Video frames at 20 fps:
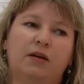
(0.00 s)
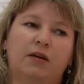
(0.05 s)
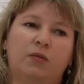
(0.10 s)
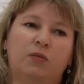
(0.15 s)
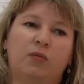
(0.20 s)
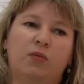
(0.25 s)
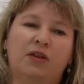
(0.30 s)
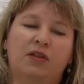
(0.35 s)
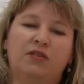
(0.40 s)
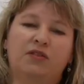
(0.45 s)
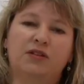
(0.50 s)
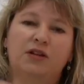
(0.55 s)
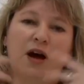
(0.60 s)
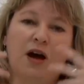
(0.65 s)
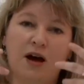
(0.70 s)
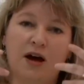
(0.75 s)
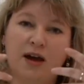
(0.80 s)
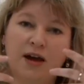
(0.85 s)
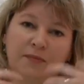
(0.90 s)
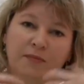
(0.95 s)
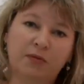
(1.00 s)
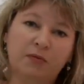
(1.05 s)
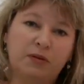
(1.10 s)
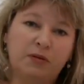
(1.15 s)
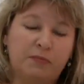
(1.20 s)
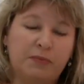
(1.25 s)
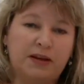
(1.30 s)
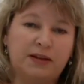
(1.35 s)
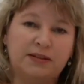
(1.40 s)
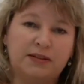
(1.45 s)
With time and
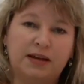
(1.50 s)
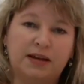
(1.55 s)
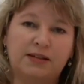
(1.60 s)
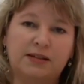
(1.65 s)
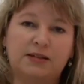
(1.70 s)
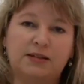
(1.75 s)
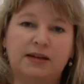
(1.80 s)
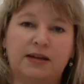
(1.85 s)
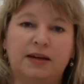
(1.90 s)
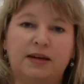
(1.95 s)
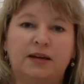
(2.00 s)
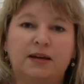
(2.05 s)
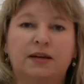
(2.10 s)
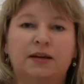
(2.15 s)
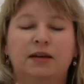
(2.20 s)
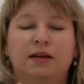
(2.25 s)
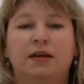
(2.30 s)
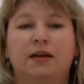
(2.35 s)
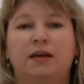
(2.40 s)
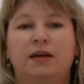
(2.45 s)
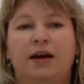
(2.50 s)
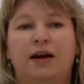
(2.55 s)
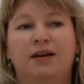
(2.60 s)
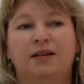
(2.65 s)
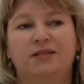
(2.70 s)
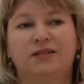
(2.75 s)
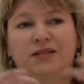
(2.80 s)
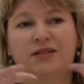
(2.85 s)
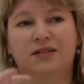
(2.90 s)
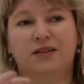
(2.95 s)
with blood testing
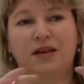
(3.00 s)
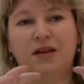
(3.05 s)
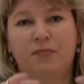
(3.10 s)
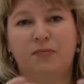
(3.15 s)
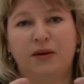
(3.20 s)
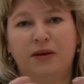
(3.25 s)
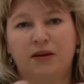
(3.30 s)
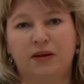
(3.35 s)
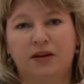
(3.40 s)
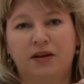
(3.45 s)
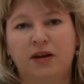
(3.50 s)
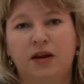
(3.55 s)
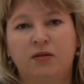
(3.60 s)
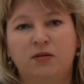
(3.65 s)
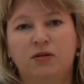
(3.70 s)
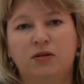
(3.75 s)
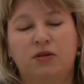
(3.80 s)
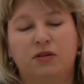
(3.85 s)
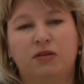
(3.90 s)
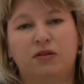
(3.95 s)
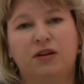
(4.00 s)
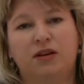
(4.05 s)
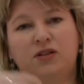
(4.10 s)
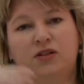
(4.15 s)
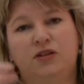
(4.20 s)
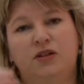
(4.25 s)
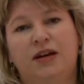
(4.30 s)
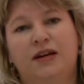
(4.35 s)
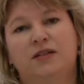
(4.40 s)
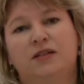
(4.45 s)
and just keeping a note on
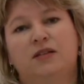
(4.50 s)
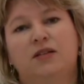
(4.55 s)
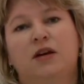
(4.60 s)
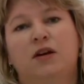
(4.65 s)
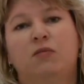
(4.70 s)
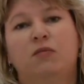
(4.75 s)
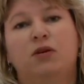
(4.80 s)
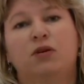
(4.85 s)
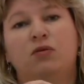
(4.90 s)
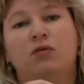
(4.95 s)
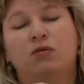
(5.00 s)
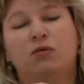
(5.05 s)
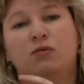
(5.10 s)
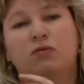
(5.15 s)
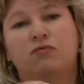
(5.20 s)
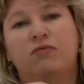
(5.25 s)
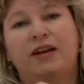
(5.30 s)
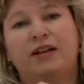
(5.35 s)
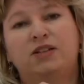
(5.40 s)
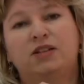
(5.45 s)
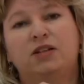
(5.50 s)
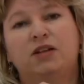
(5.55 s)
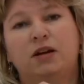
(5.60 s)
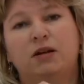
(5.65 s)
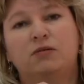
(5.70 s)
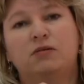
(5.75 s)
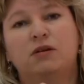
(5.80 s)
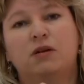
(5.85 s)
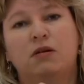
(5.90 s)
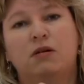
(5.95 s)
things, you get to know what your
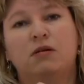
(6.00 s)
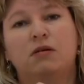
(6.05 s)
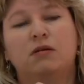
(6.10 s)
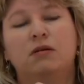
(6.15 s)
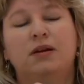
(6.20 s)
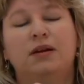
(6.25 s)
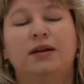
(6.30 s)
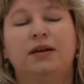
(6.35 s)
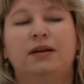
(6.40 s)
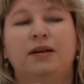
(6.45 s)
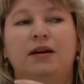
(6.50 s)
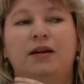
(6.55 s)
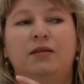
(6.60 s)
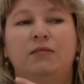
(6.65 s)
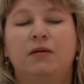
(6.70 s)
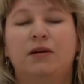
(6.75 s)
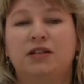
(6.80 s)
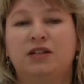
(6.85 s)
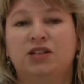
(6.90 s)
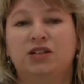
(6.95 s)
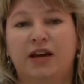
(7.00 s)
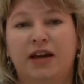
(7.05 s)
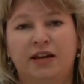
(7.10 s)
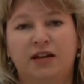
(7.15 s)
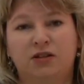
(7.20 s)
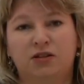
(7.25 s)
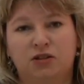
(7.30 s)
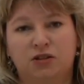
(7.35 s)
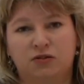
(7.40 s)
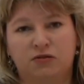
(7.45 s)
ratios are, and they might
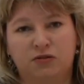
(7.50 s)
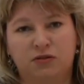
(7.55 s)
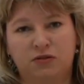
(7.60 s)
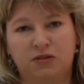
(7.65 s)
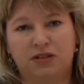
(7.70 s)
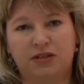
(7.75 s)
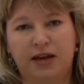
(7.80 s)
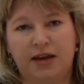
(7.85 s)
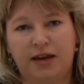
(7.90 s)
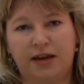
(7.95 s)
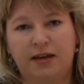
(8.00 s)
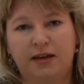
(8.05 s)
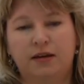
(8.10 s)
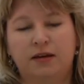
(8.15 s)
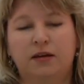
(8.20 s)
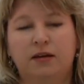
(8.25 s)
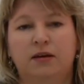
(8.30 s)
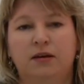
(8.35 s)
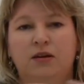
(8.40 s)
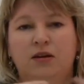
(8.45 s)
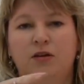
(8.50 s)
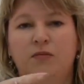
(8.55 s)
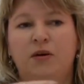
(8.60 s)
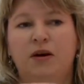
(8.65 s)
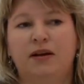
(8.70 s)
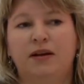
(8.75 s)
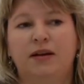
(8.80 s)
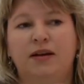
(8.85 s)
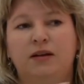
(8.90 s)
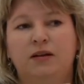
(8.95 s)
change through the day. You
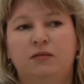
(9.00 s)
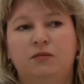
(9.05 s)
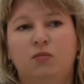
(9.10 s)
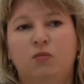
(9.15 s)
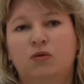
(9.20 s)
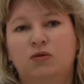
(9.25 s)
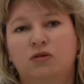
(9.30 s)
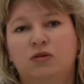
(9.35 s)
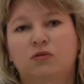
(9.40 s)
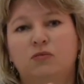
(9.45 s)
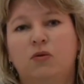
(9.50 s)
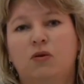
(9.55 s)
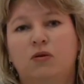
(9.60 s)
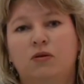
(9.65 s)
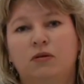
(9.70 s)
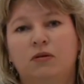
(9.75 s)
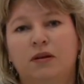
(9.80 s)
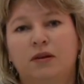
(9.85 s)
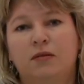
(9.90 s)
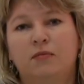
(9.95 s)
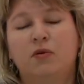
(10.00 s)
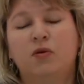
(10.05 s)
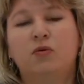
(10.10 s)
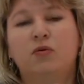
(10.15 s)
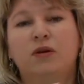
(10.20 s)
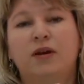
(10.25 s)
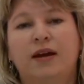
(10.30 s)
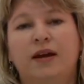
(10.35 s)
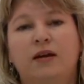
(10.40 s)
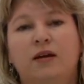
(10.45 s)
might need 1-to-1 in the
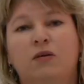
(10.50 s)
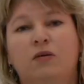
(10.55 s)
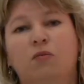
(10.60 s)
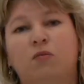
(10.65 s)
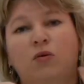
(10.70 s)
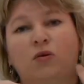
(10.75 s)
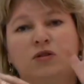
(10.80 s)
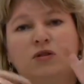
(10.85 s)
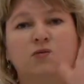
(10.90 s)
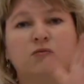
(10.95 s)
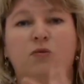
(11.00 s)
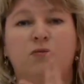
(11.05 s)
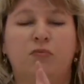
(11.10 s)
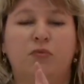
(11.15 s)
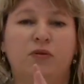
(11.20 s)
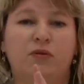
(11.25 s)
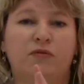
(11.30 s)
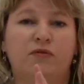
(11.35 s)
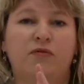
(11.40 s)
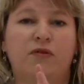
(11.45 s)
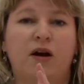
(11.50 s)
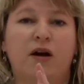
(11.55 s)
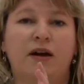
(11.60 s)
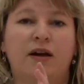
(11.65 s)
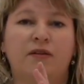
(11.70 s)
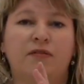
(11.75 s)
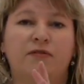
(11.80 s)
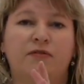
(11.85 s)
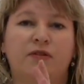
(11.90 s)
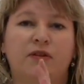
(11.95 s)
morning,
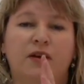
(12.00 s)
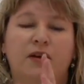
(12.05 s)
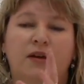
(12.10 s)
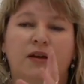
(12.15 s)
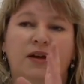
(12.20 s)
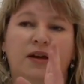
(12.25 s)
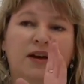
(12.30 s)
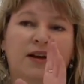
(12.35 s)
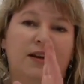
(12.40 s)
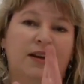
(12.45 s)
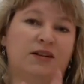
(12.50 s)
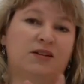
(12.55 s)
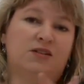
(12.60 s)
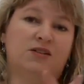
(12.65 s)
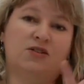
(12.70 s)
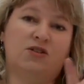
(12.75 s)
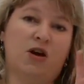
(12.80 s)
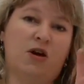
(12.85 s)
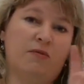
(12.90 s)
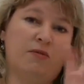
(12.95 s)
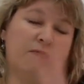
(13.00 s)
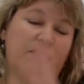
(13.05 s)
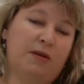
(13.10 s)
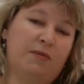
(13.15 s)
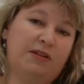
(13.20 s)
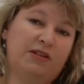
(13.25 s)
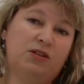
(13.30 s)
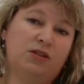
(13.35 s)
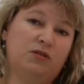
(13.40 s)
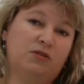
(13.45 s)
1-to-1.5 at lunchtime, and
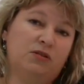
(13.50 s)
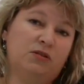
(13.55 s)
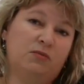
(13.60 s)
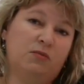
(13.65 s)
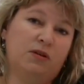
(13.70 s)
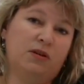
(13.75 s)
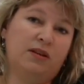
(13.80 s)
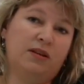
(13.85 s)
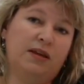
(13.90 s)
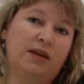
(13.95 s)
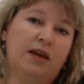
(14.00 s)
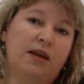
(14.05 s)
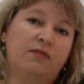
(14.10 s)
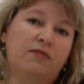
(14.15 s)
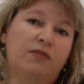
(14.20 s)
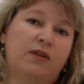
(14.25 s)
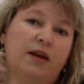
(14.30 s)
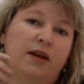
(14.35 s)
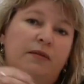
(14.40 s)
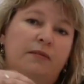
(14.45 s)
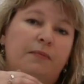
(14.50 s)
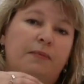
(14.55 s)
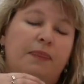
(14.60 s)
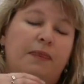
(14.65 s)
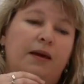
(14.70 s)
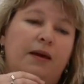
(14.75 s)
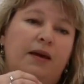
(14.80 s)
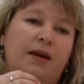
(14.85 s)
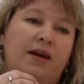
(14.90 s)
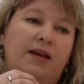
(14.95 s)
maybe 2-to-1 in the evening.
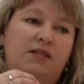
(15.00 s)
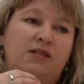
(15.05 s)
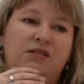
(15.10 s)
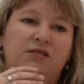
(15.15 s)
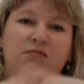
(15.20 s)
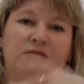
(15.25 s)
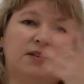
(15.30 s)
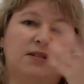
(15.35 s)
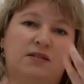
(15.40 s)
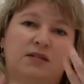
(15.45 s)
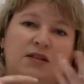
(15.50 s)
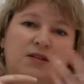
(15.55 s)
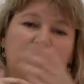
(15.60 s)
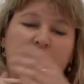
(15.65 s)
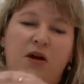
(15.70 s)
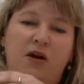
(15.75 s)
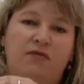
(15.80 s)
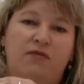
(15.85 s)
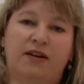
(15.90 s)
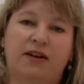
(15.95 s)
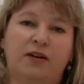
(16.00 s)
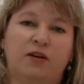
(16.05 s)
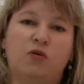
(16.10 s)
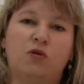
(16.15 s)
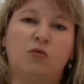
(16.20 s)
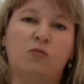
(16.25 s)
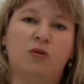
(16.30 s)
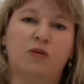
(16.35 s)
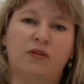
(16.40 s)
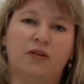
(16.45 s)
It's perfectly
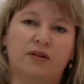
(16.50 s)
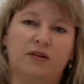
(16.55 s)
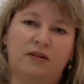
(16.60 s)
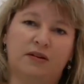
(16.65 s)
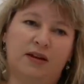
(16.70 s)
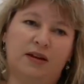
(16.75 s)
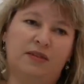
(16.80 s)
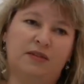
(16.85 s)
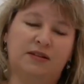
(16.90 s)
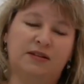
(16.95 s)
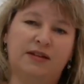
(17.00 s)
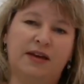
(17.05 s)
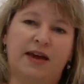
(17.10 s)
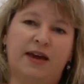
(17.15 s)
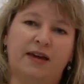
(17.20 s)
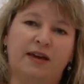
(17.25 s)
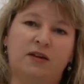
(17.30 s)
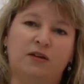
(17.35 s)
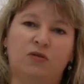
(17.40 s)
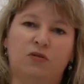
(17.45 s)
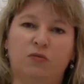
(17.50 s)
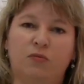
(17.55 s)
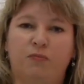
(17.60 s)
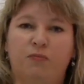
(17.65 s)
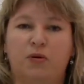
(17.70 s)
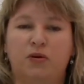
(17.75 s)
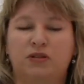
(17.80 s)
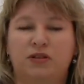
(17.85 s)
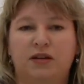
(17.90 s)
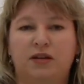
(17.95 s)
normal that in the day your
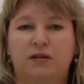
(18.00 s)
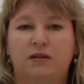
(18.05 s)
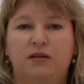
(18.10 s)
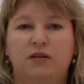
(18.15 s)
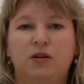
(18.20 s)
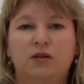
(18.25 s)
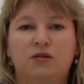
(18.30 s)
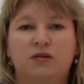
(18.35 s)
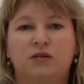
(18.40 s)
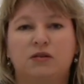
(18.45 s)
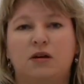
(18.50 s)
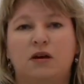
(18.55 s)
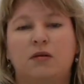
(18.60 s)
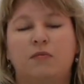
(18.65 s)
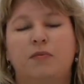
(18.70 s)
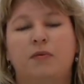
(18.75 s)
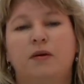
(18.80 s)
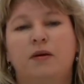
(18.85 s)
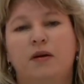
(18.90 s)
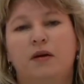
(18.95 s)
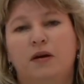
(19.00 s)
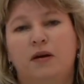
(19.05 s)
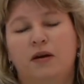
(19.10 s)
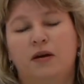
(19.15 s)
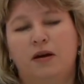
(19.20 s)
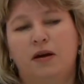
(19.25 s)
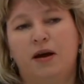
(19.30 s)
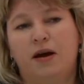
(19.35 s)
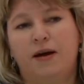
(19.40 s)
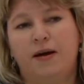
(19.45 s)
body uses up
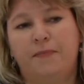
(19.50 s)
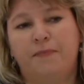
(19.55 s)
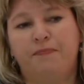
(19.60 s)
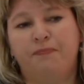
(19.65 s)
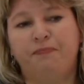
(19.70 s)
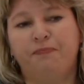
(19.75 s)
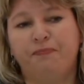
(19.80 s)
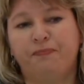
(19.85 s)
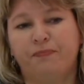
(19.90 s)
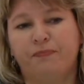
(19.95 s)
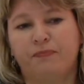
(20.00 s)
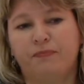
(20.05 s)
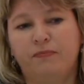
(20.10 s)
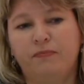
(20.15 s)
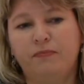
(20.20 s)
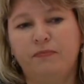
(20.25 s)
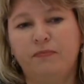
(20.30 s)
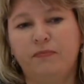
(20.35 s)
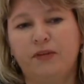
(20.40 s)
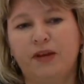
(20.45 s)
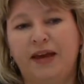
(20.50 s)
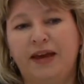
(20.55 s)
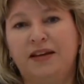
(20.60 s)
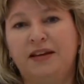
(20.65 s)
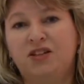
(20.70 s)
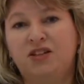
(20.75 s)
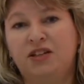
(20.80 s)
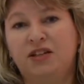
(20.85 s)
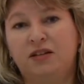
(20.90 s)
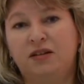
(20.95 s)

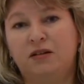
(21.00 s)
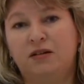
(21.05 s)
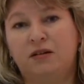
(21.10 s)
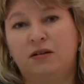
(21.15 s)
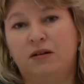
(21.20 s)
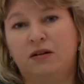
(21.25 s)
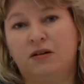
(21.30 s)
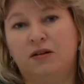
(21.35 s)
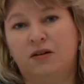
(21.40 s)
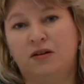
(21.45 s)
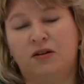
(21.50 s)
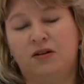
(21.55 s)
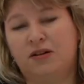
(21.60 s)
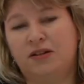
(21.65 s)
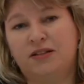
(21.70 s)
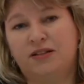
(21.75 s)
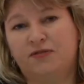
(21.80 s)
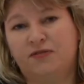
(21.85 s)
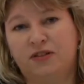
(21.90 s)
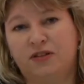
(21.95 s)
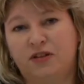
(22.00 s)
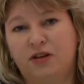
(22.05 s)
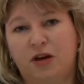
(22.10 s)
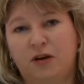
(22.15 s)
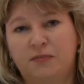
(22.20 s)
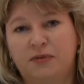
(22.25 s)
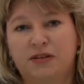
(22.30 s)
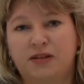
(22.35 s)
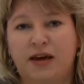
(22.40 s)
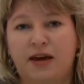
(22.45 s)
energy on a different
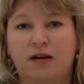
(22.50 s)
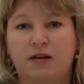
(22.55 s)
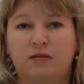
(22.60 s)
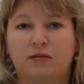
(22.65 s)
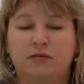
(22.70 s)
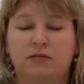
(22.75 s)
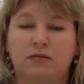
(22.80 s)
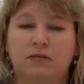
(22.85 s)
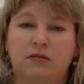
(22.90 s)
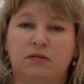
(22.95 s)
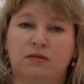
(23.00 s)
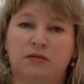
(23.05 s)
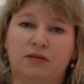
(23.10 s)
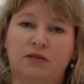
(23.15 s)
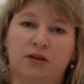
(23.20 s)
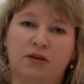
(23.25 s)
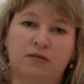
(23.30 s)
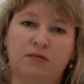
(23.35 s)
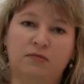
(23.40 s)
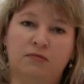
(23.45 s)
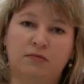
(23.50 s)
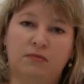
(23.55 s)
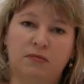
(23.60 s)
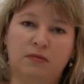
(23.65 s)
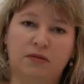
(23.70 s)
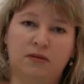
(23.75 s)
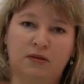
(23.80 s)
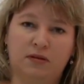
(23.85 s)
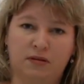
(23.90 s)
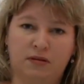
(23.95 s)
time scale than
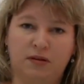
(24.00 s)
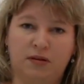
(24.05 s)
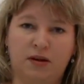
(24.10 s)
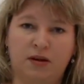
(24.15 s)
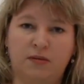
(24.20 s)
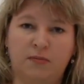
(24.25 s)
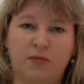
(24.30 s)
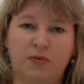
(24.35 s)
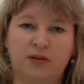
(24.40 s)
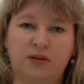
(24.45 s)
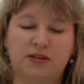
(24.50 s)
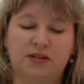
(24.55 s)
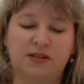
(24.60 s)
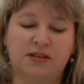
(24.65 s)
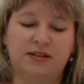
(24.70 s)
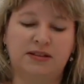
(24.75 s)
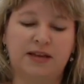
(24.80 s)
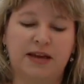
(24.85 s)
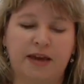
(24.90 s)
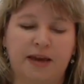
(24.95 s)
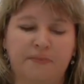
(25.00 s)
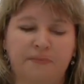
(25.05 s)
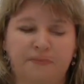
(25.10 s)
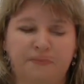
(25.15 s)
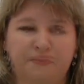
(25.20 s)
other points in the day.